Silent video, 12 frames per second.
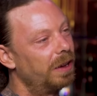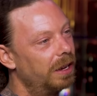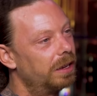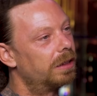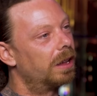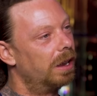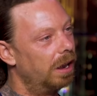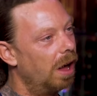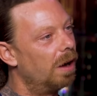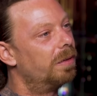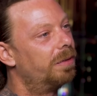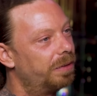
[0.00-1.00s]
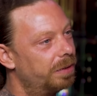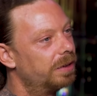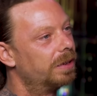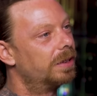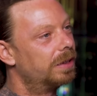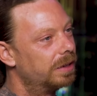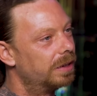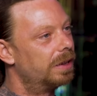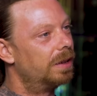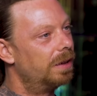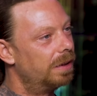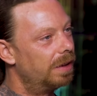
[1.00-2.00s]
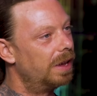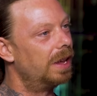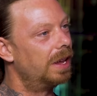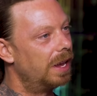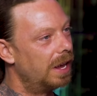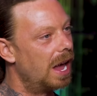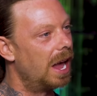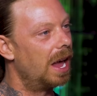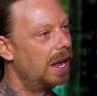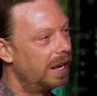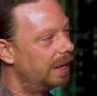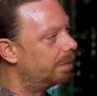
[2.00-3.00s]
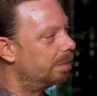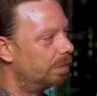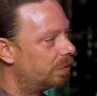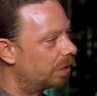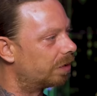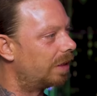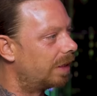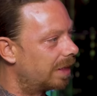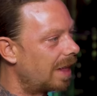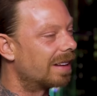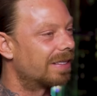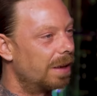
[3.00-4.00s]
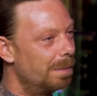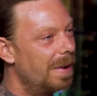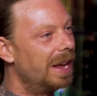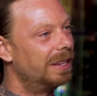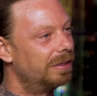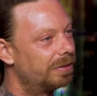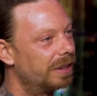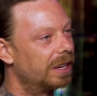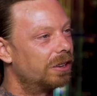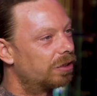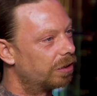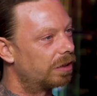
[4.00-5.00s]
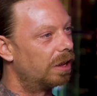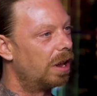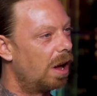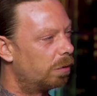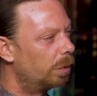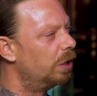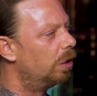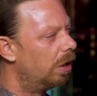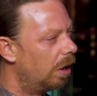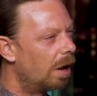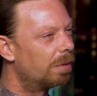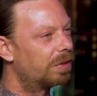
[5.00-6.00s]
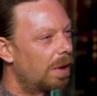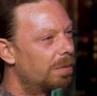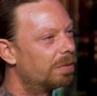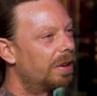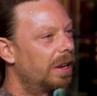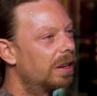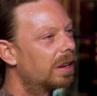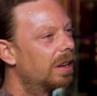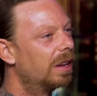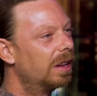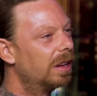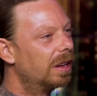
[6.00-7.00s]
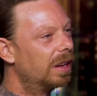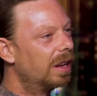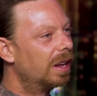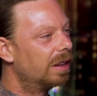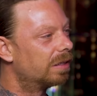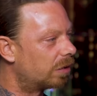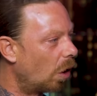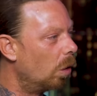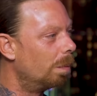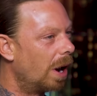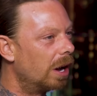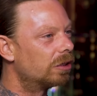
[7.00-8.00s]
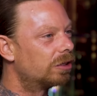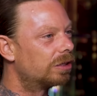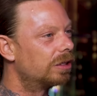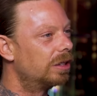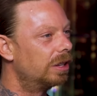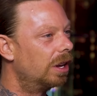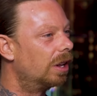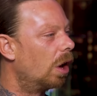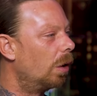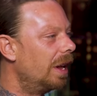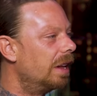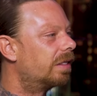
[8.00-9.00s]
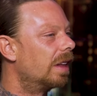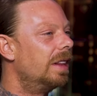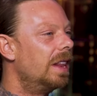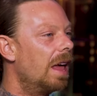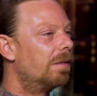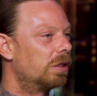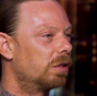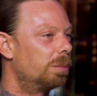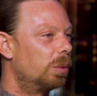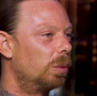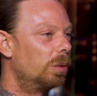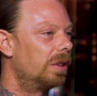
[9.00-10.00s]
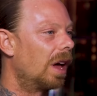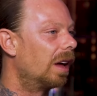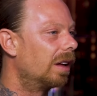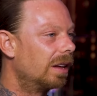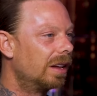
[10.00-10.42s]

think the love. Yes. Is just, that's the main thing. It's just the love. When you love something so much, yes. you know, it's inevitable that